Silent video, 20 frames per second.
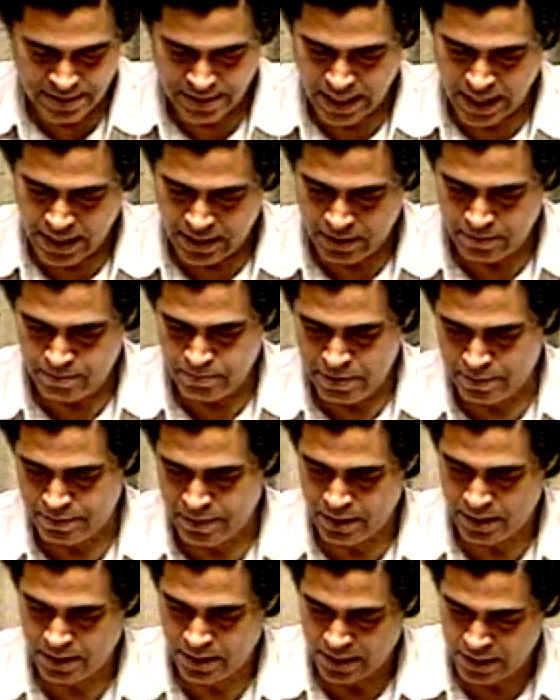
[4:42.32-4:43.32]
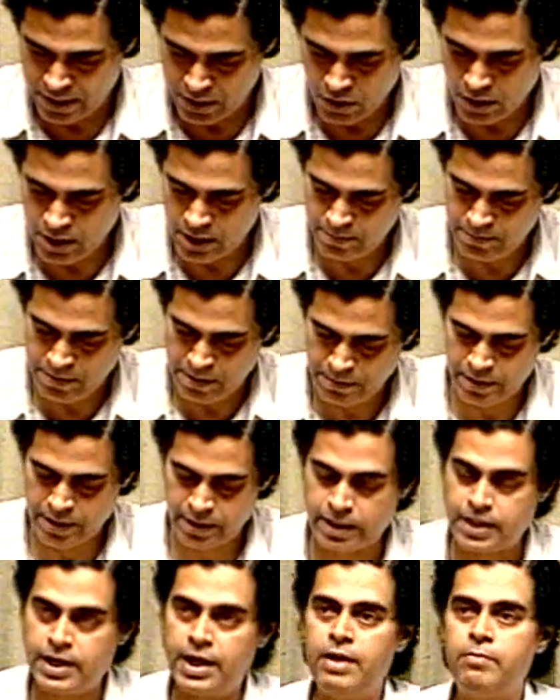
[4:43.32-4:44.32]
kind of memory, read-only memory,
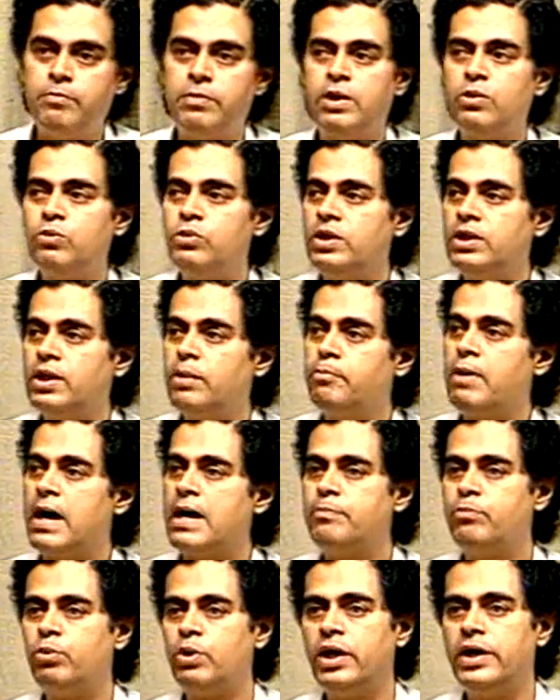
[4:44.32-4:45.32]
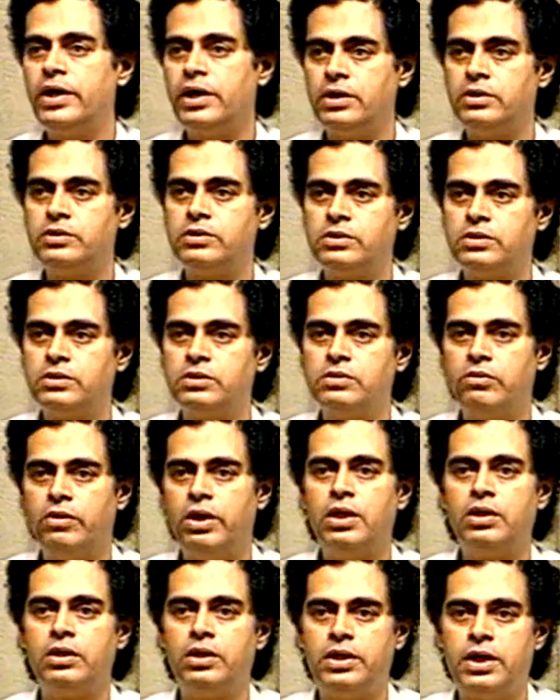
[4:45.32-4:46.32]
came during the bipolar age, when
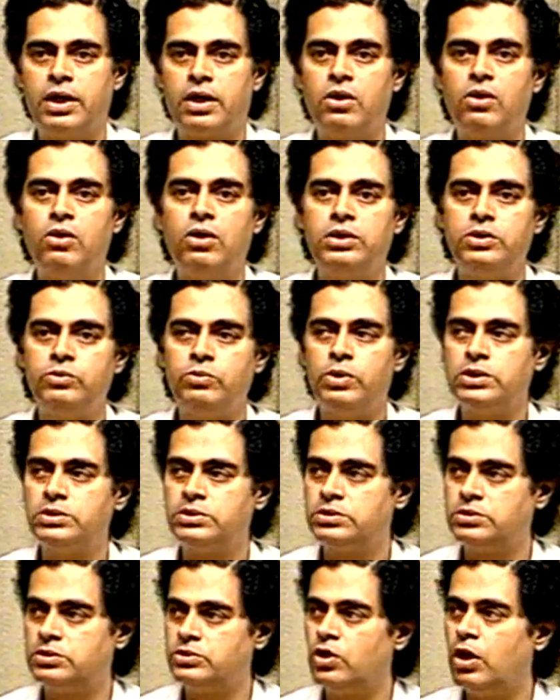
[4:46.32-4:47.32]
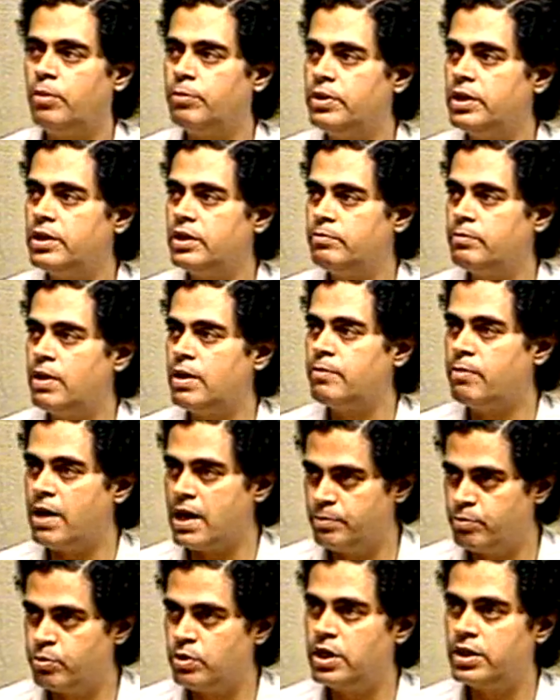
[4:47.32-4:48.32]
the technology was dominated by
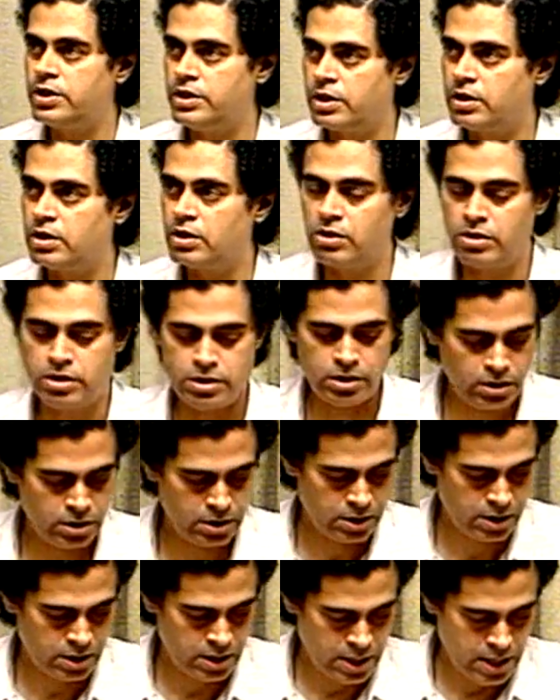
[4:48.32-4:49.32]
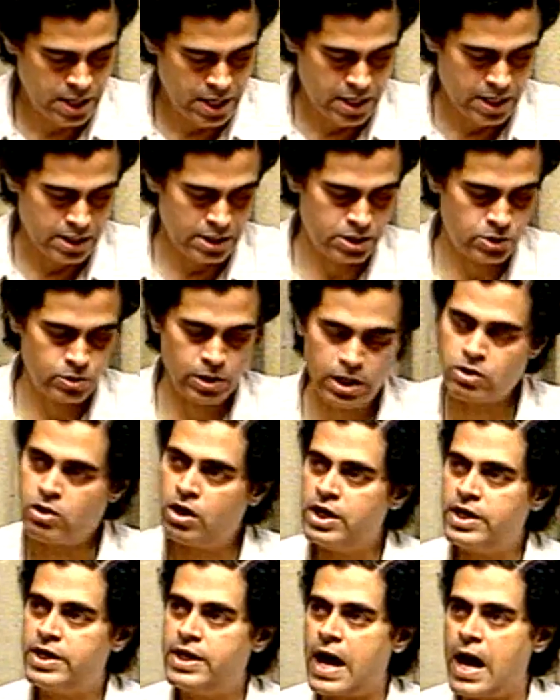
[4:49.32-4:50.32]
bipolar technology. These are
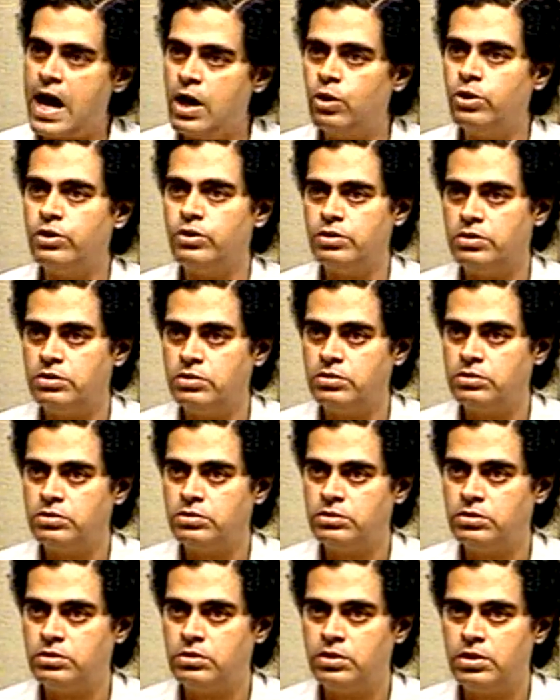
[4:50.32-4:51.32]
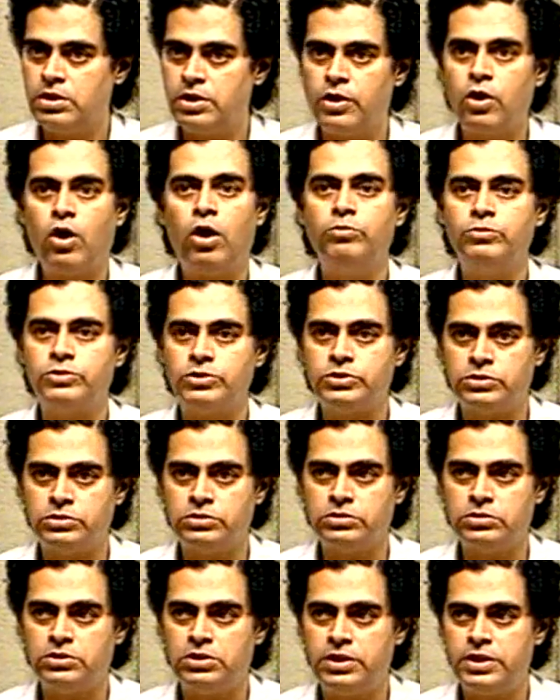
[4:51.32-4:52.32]
called diode ROMs,
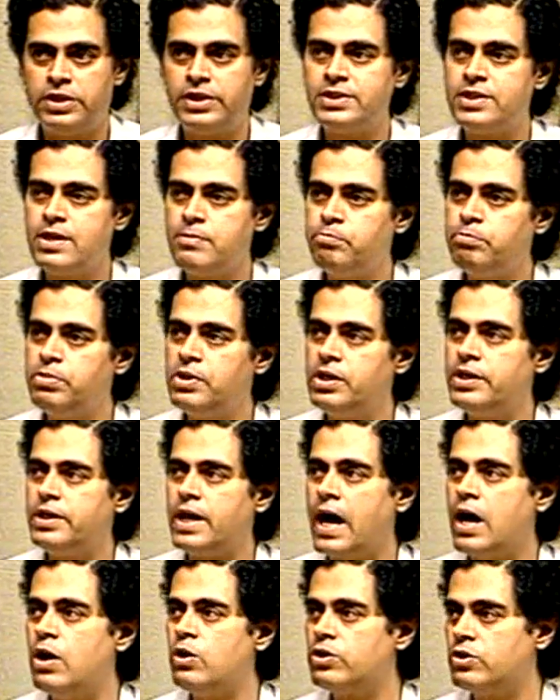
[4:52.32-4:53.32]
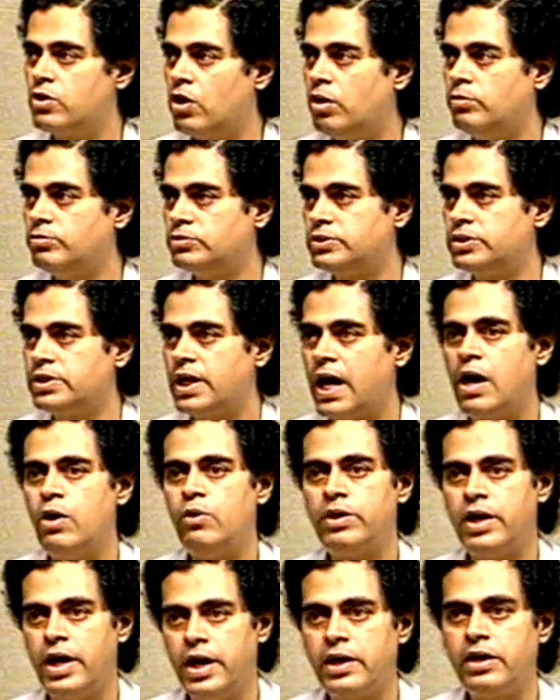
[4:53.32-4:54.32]
simple diode ROMs, diode
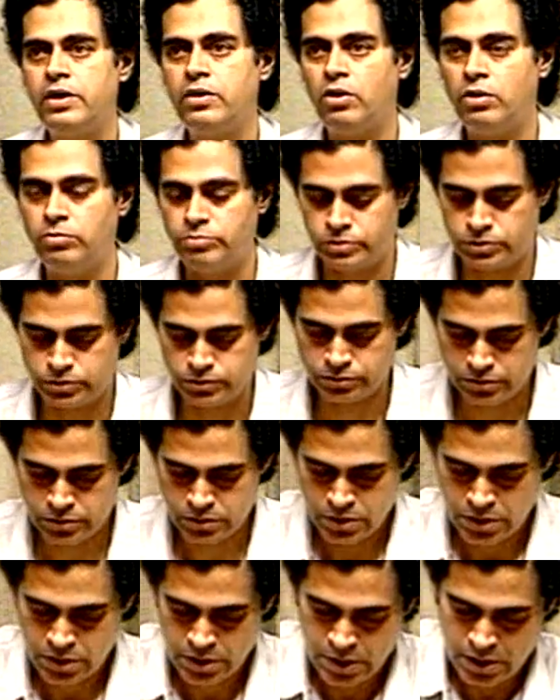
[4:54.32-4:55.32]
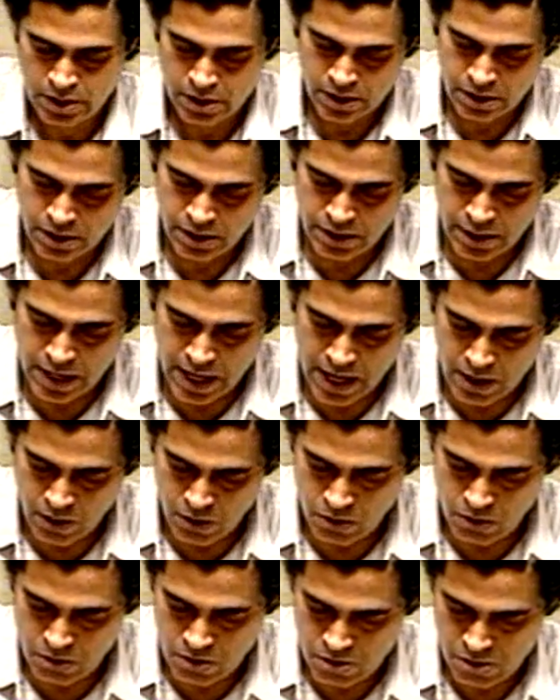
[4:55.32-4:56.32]
array ROMs.
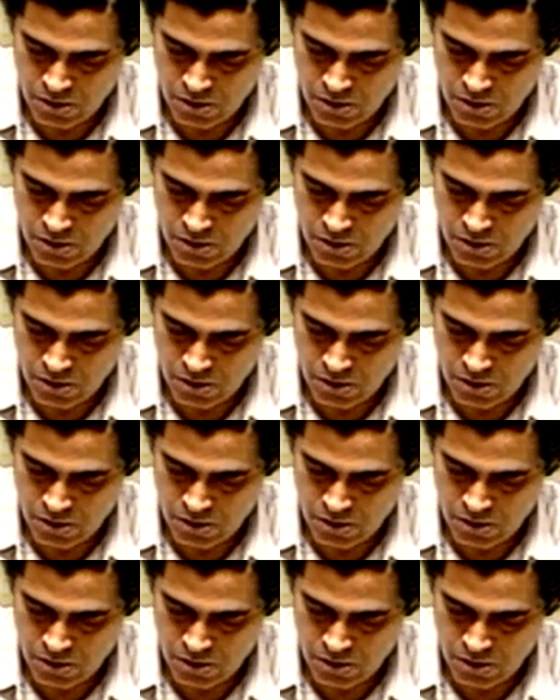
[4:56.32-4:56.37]
Diode